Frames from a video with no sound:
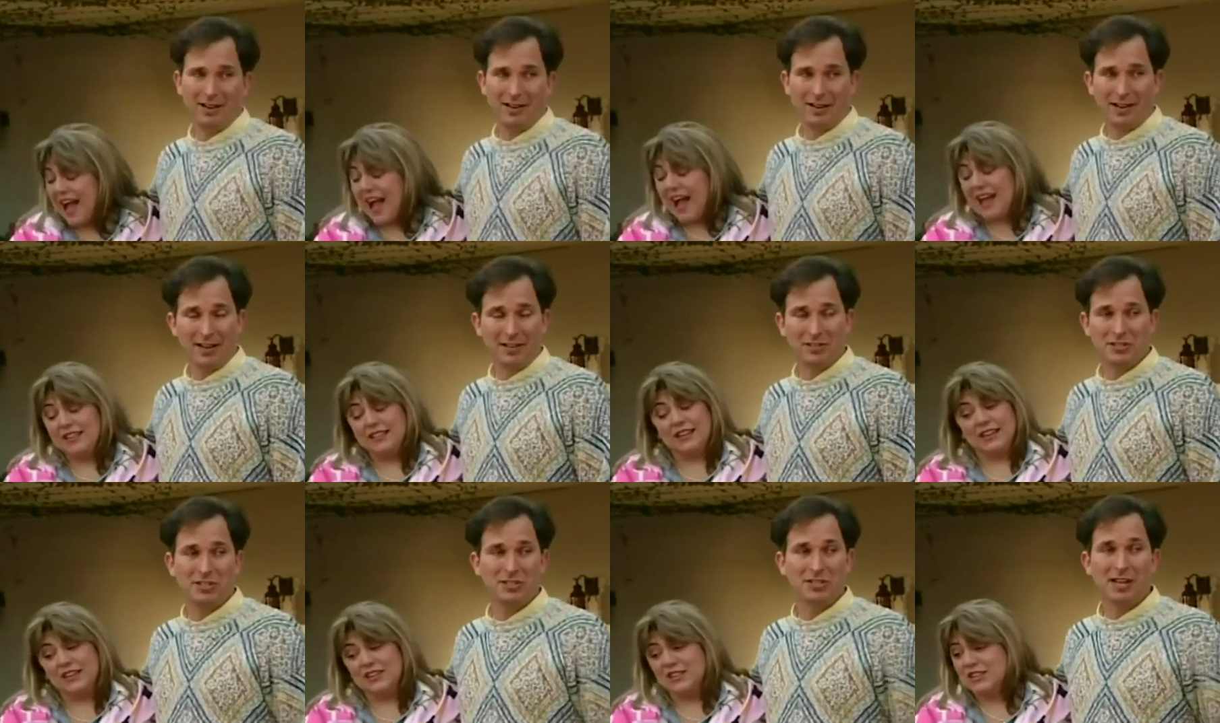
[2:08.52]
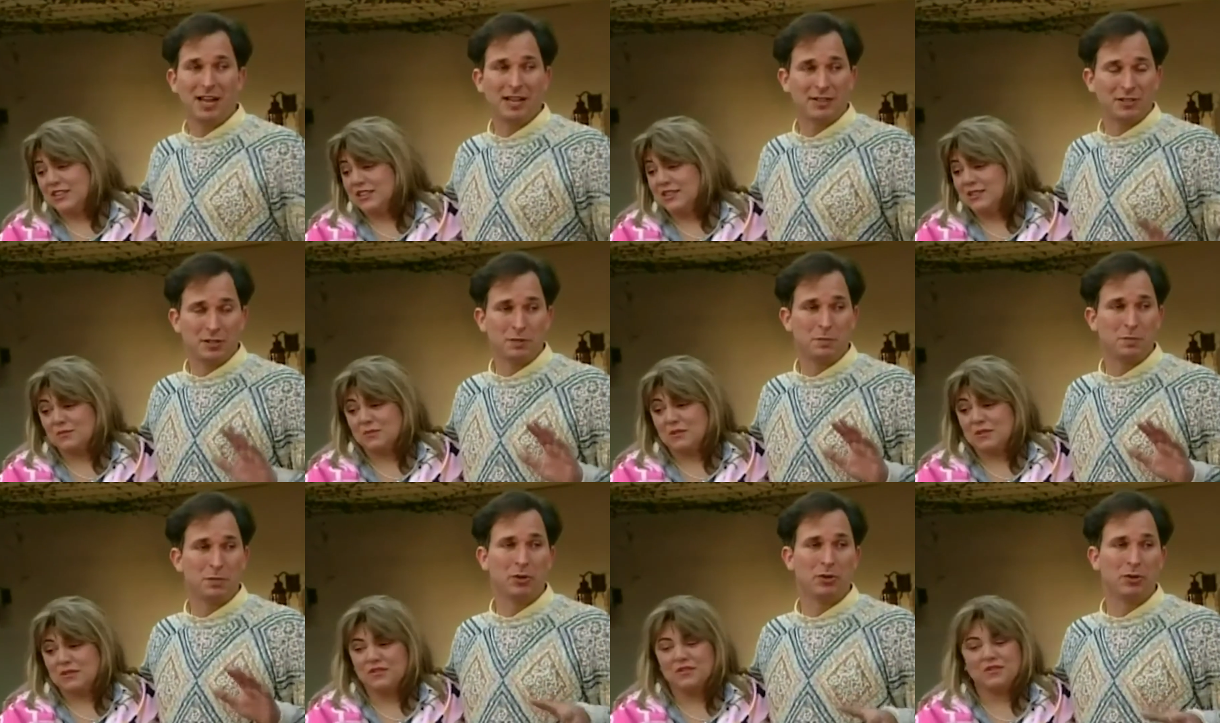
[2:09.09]
Speaker 1: Okay, she's not
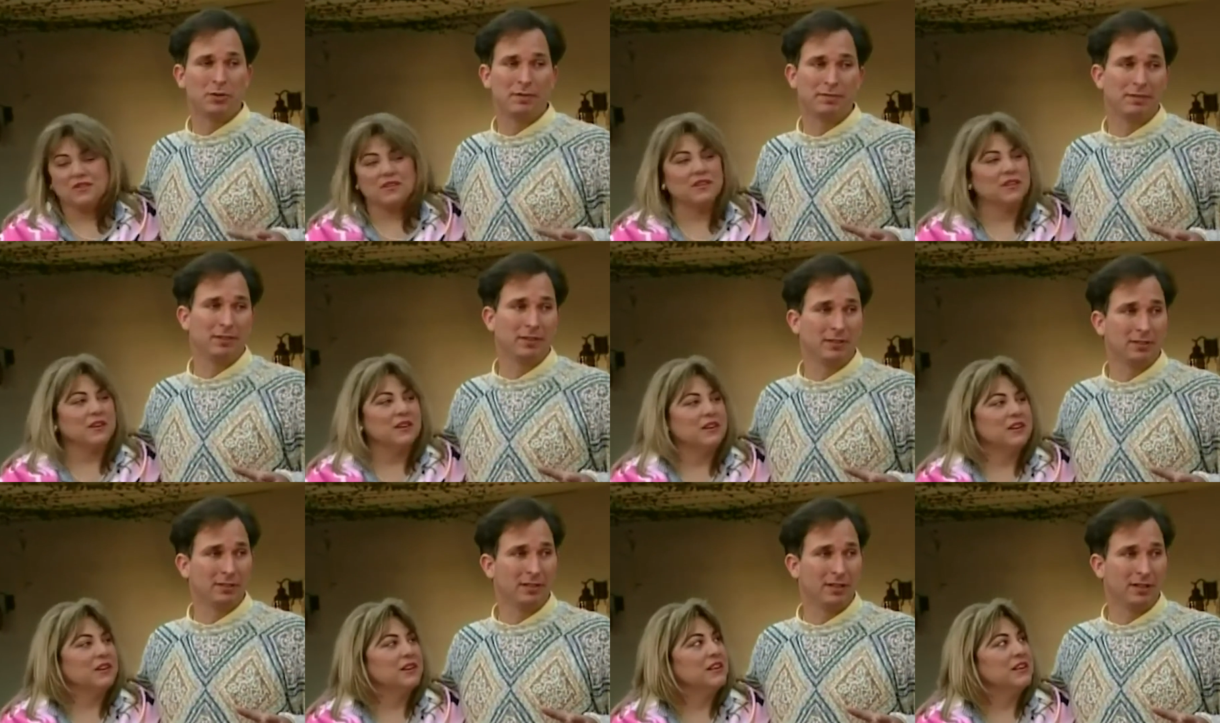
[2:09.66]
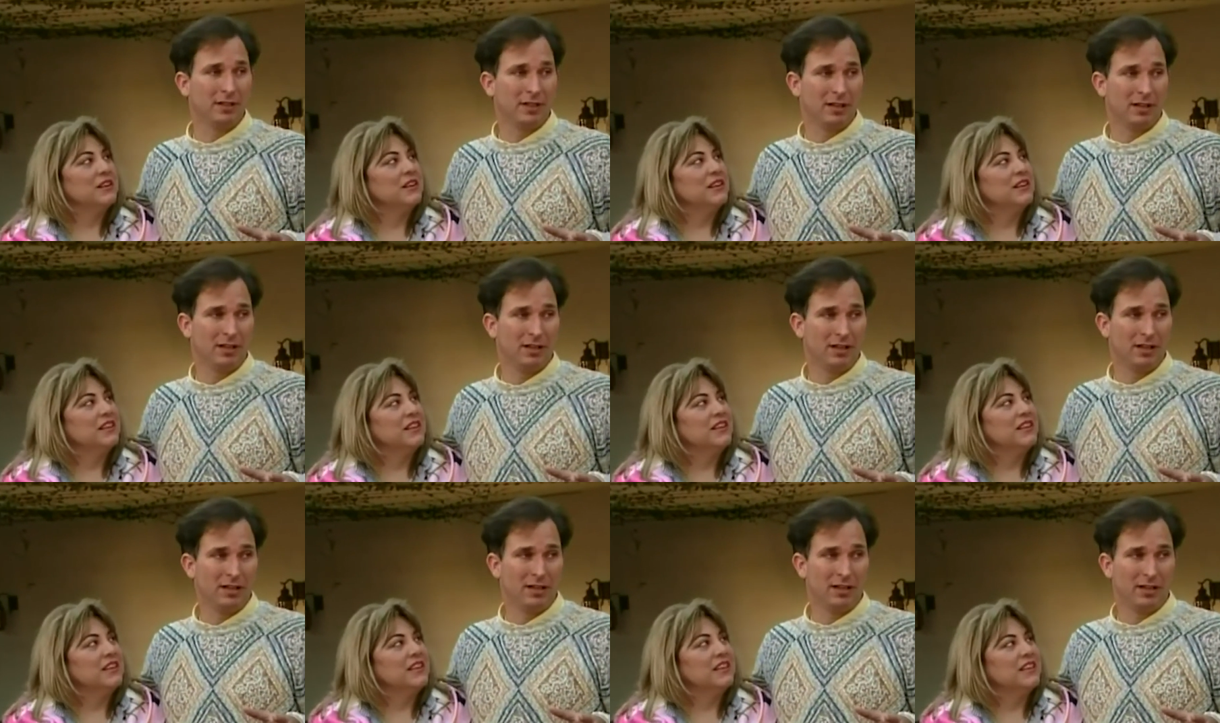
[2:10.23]
just beautiful.
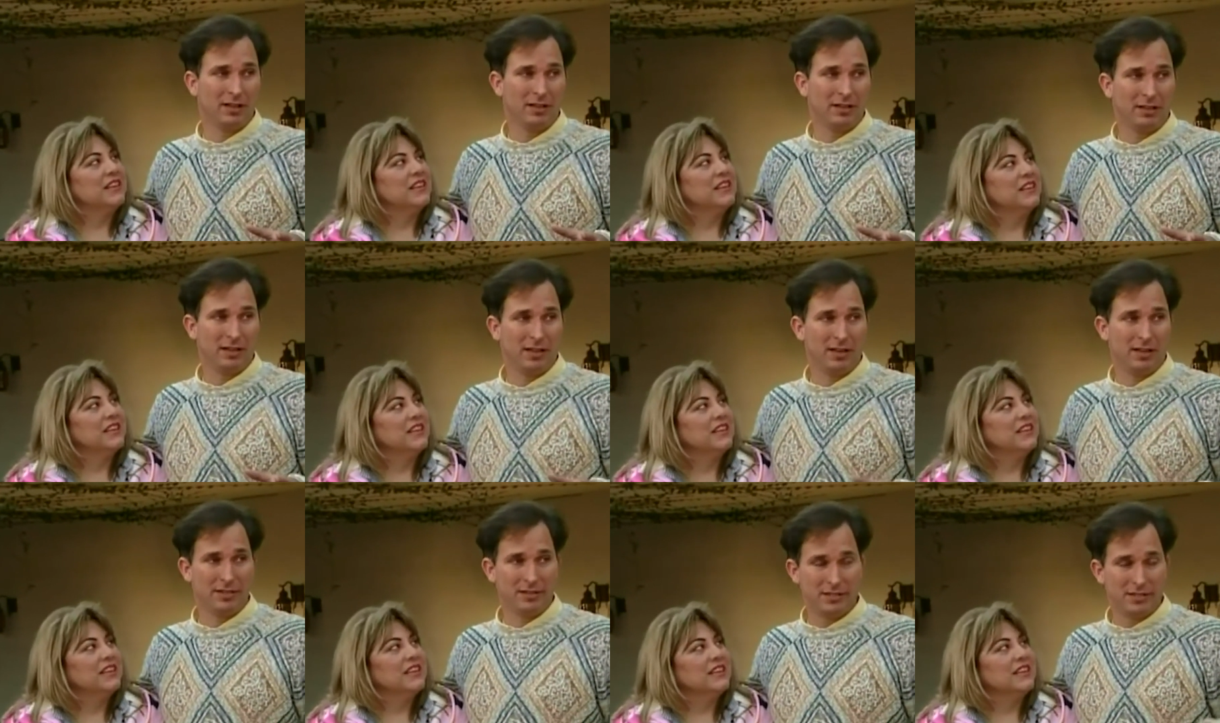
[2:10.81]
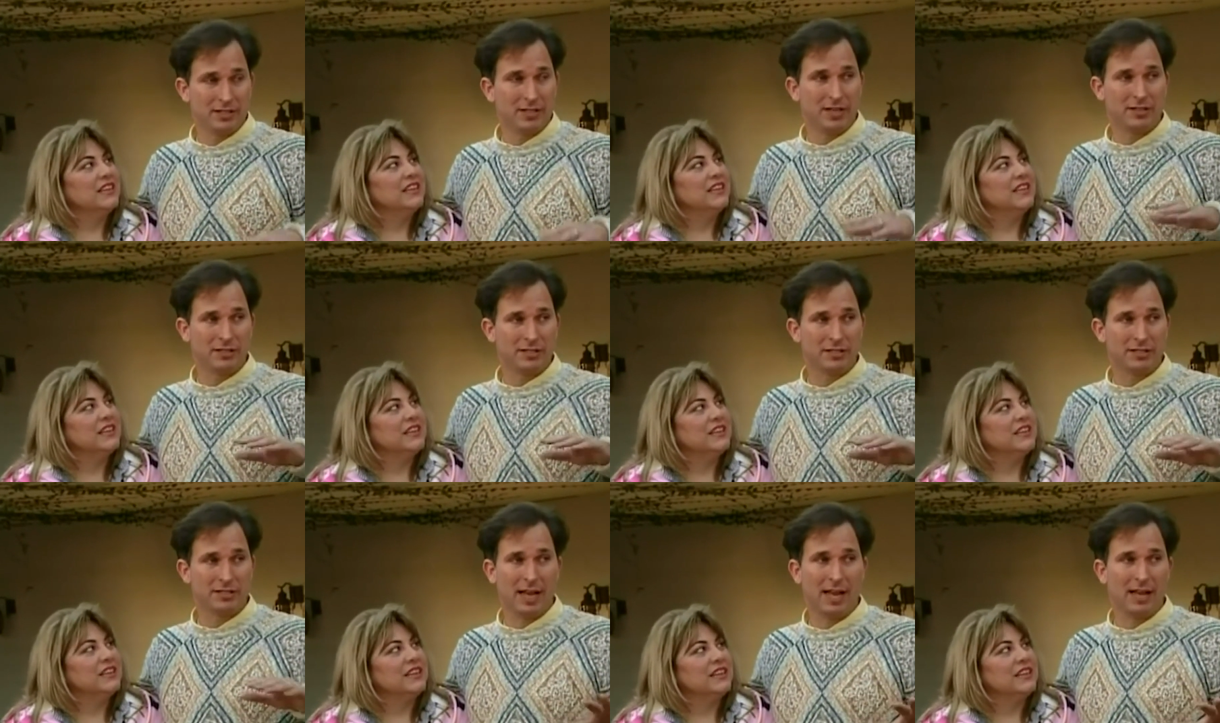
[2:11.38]
Yeah. Yes. And she's not
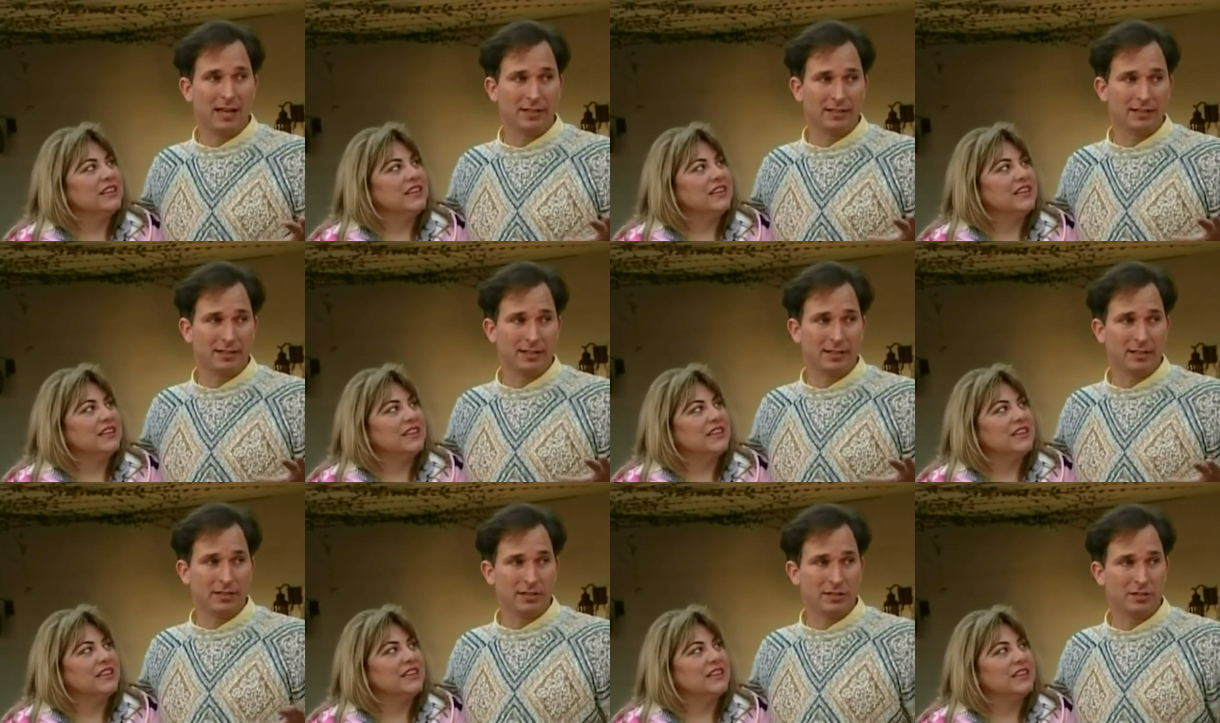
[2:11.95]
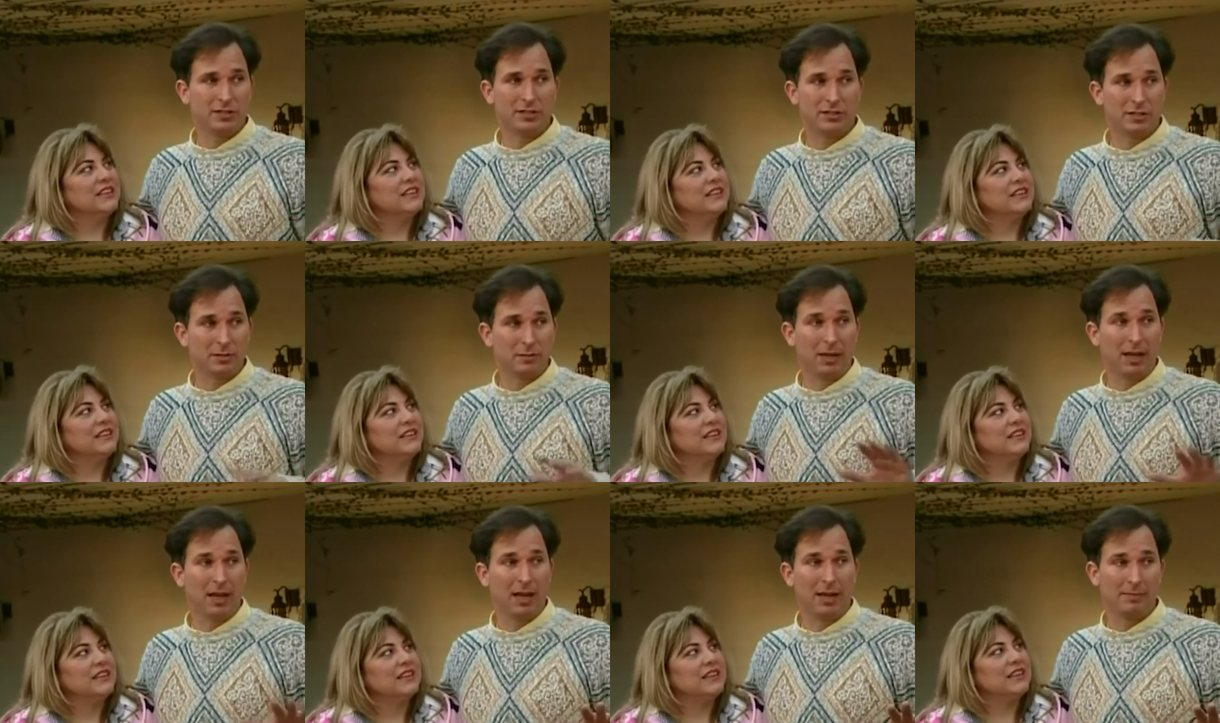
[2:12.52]
just talented. She's
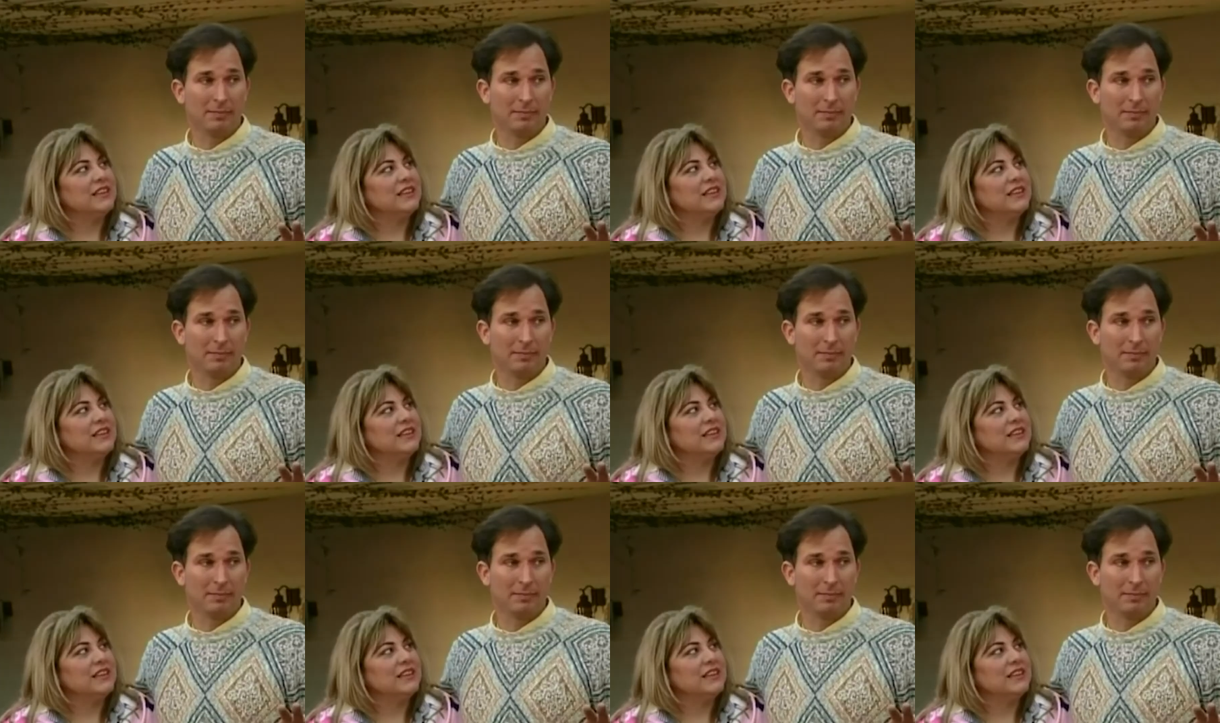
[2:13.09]
sublime.